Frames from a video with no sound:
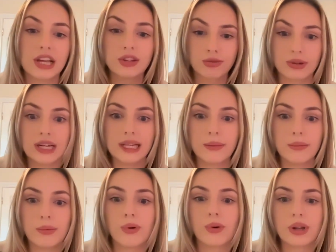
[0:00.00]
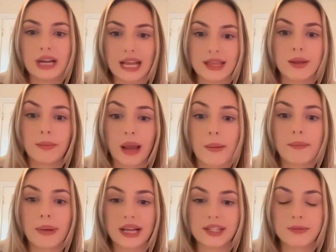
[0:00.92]
is really important in the
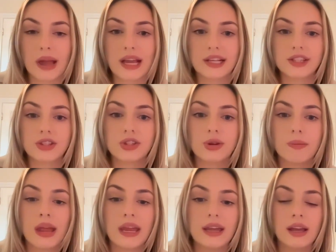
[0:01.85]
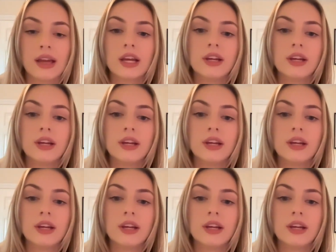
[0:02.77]
plant-based space to make